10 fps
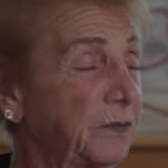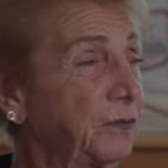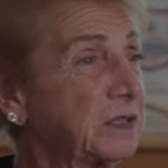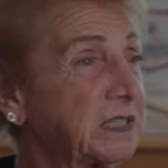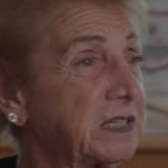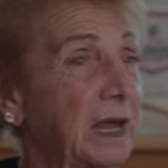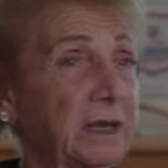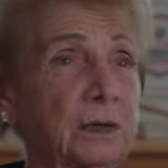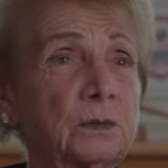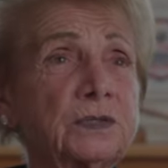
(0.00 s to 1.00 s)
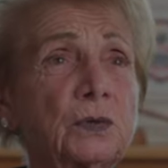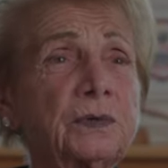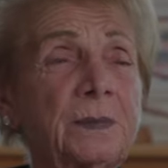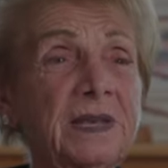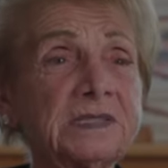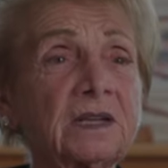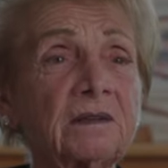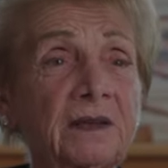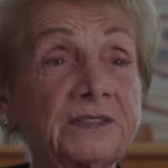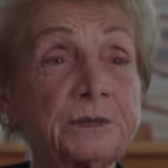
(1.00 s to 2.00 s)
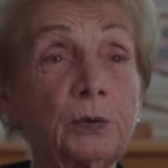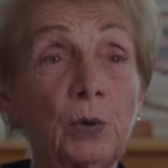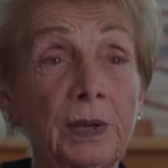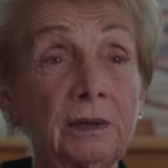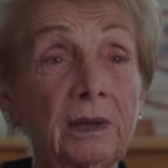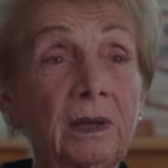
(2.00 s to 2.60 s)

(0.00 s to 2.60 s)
we first started, it was only basic life support.